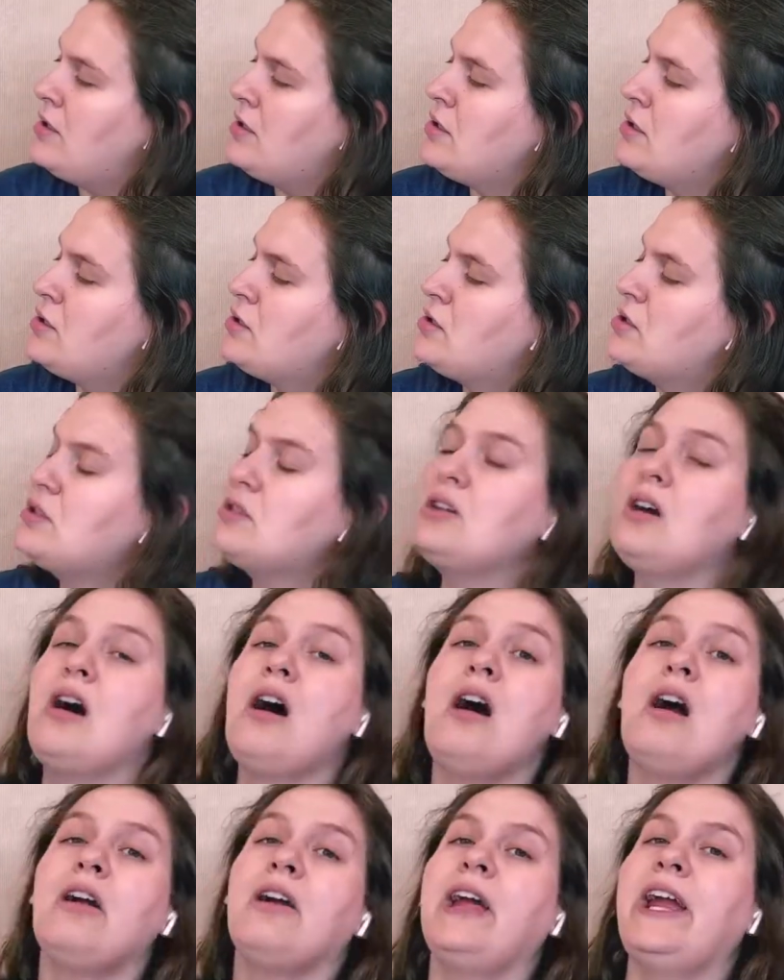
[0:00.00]

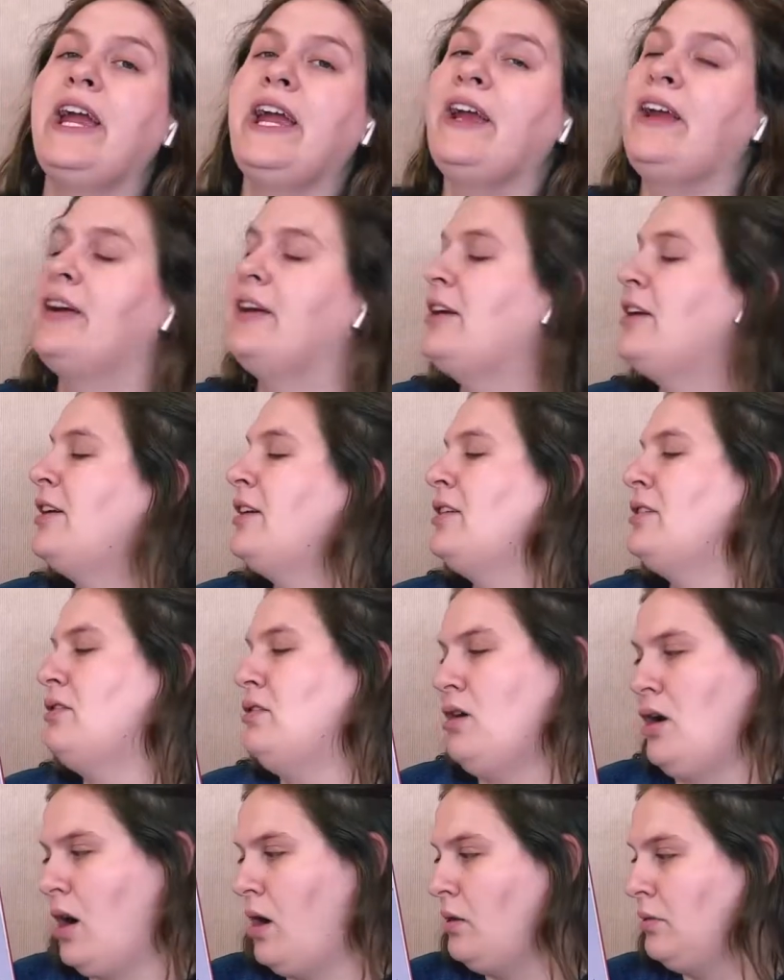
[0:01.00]
Sorry,
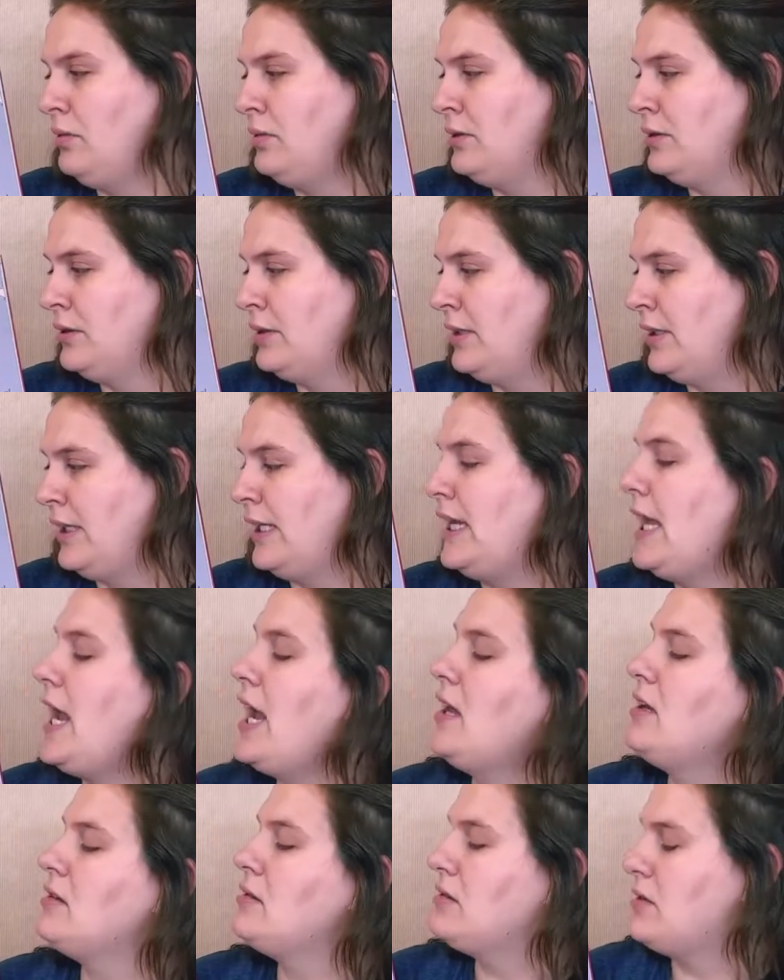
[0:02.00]
no,
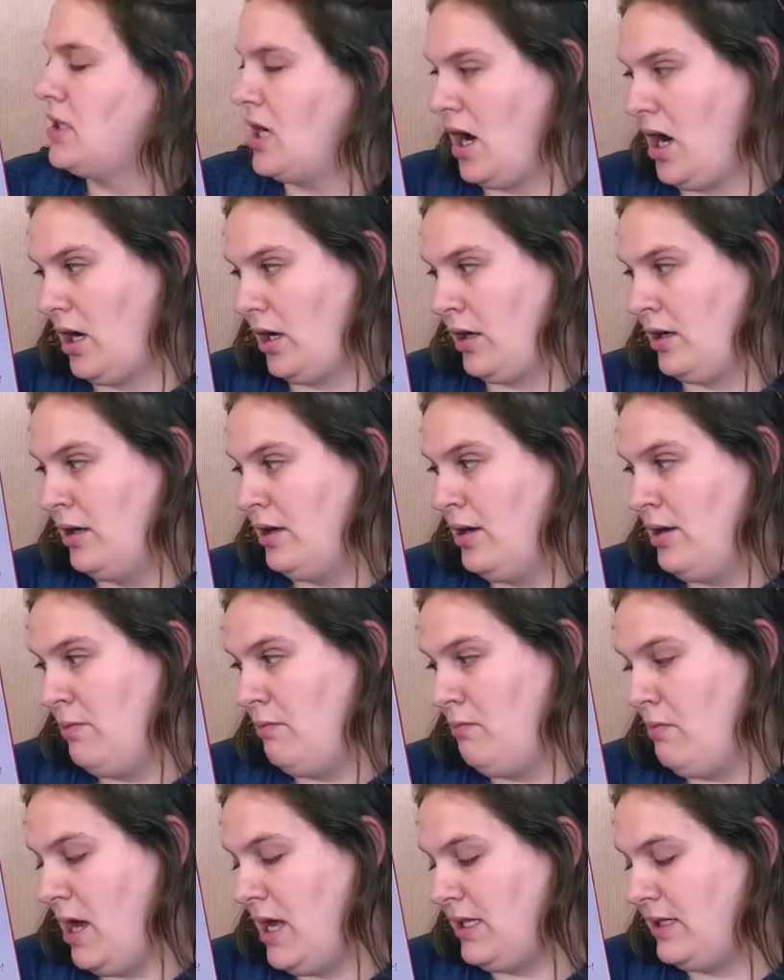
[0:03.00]
can't talk.
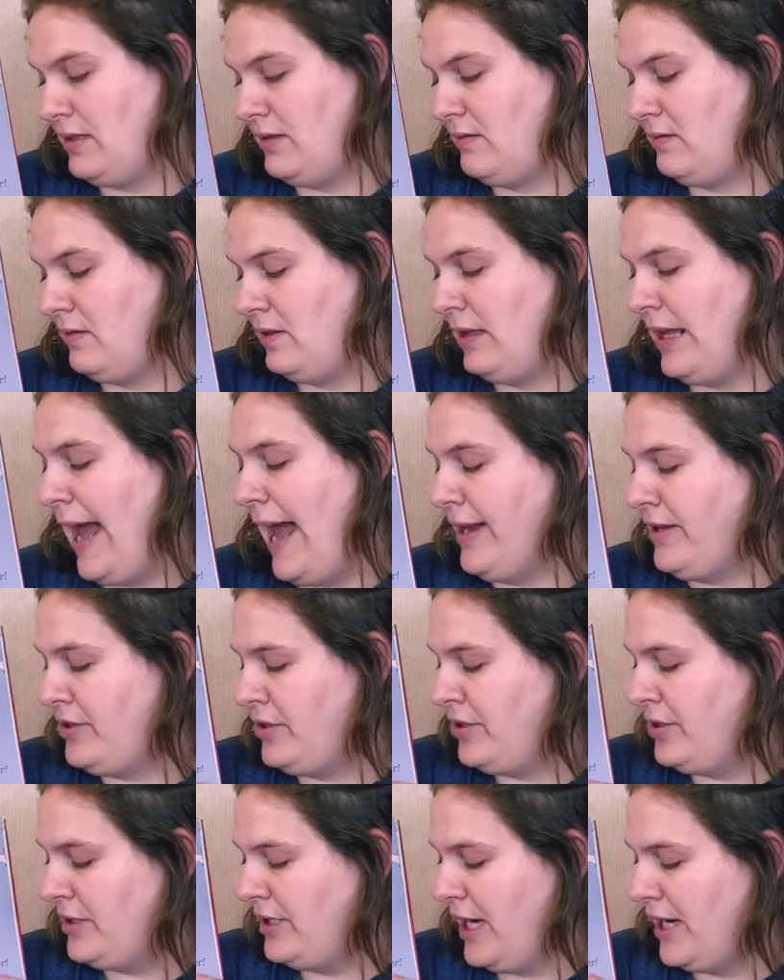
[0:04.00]
Must
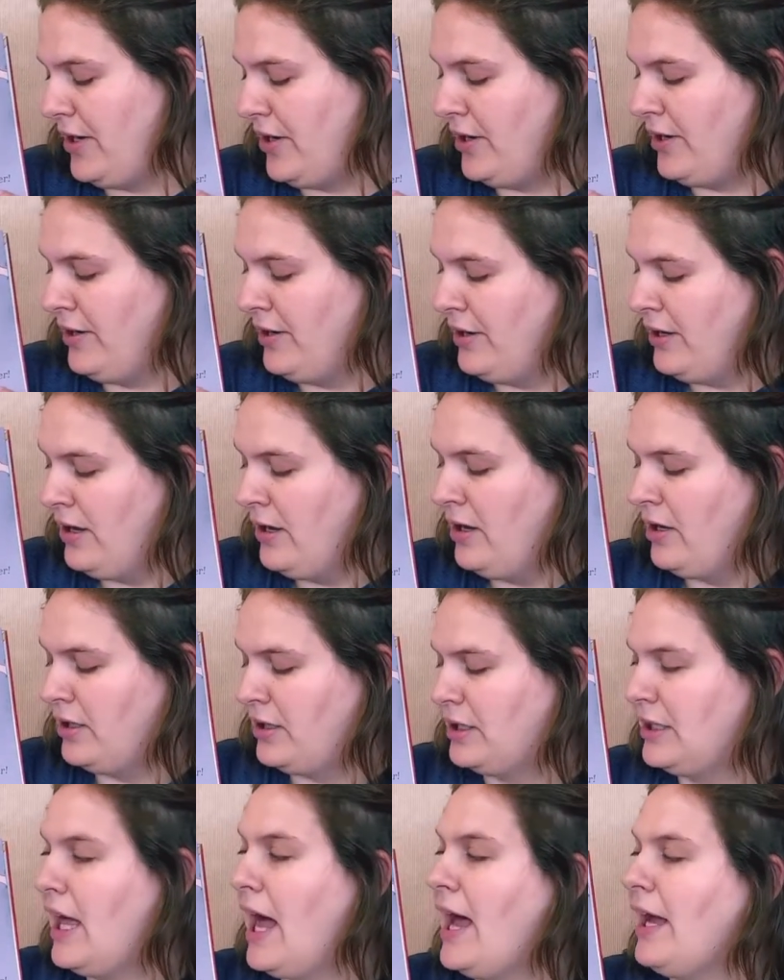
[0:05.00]
catch dinner.
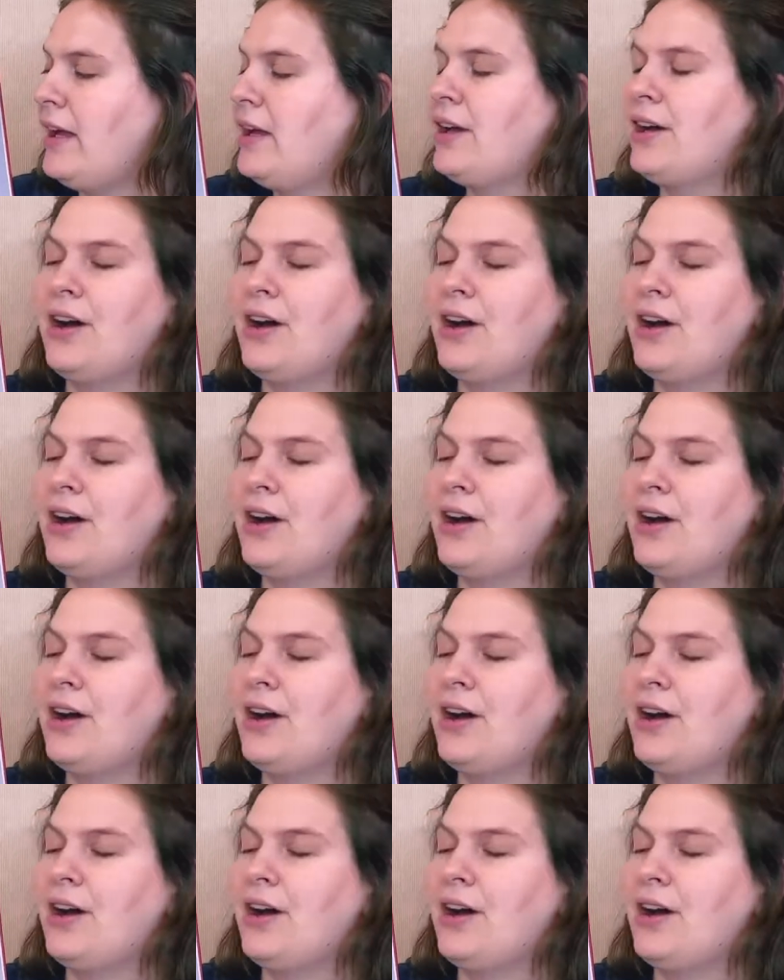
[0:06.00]
Good luck.